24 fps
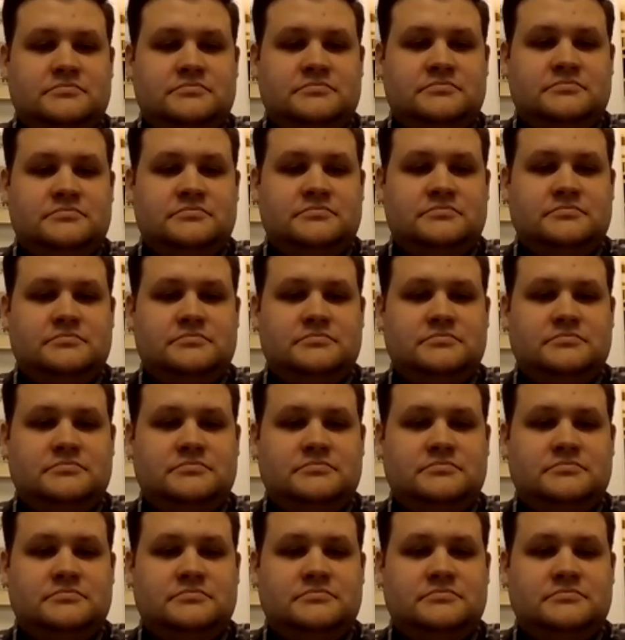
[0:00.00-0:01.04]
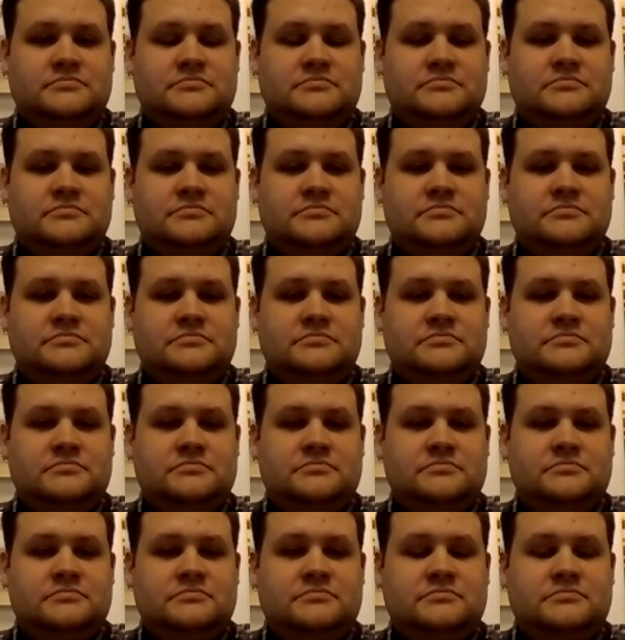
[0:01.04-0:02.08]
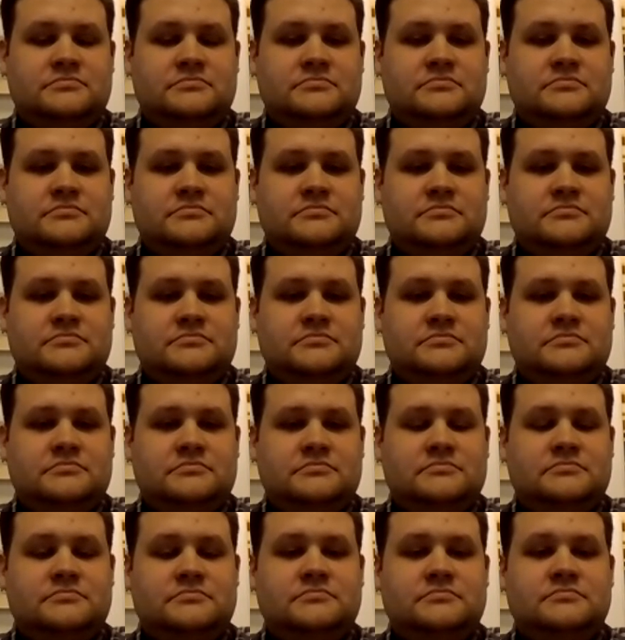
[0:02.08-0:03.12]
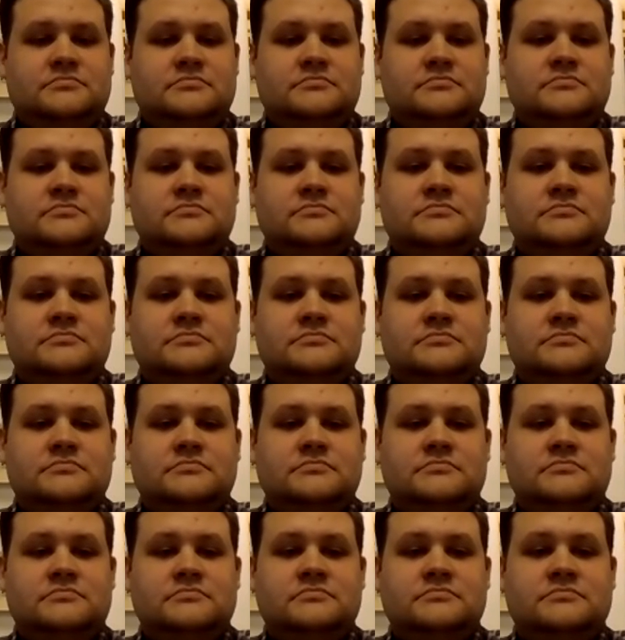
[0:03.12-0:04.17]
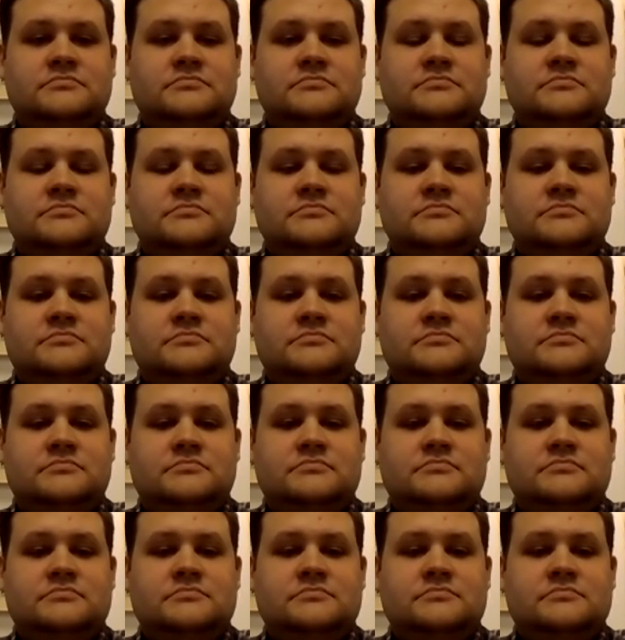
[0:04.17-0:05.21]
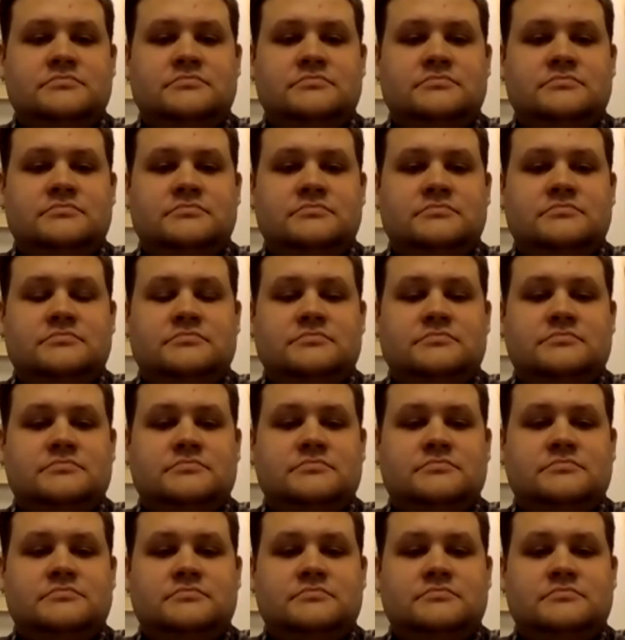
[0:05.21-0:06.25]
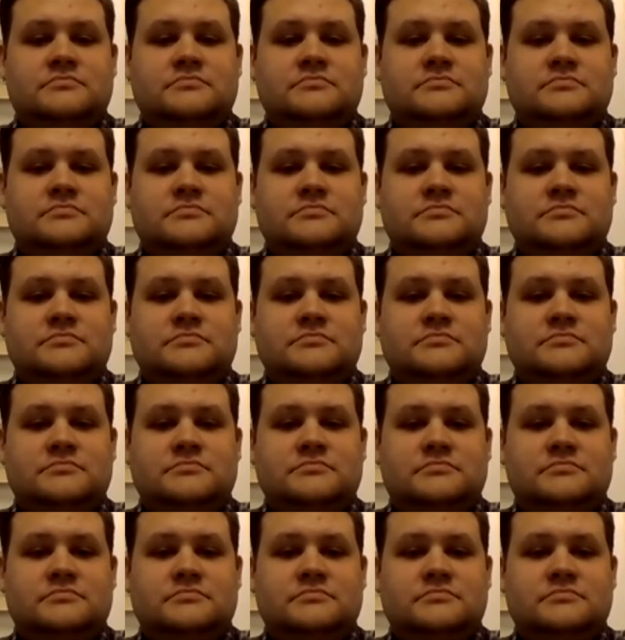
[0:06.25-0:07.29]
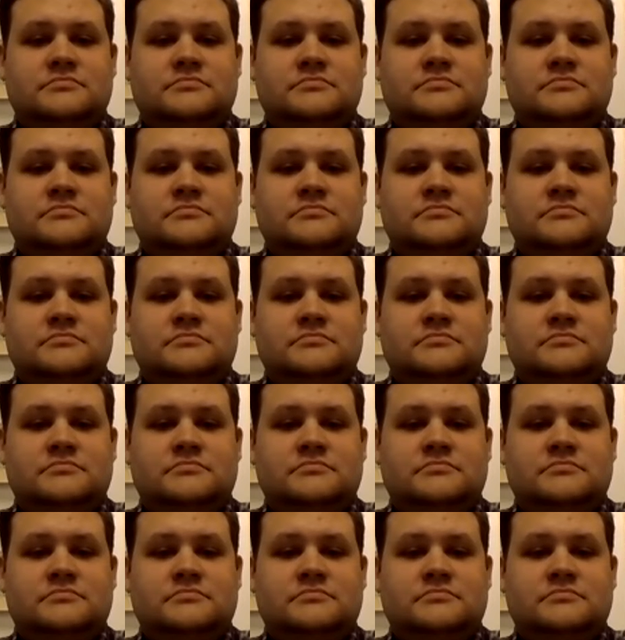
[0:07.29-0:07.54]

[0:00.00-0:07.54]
This person isn't speaking.